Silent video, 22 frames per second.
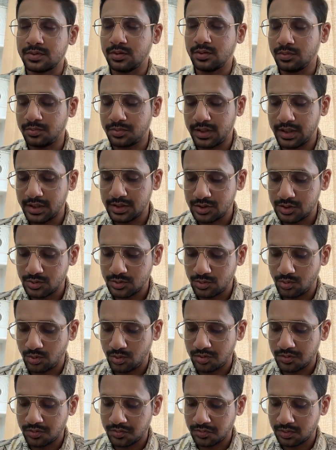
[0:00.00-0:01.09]

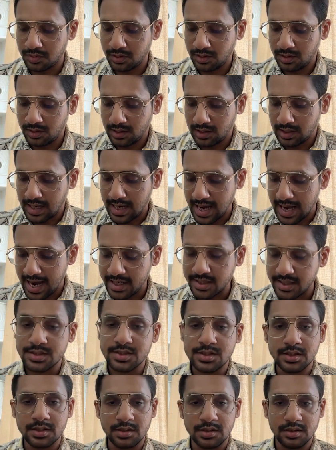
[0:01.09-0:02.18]
ratio of
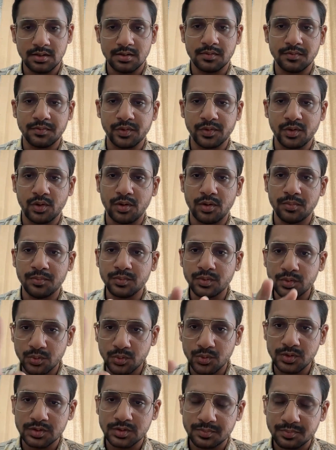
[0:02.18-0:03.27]
action from
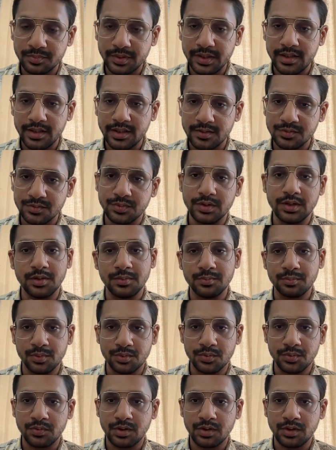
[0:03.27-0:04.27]
those mediums will improve.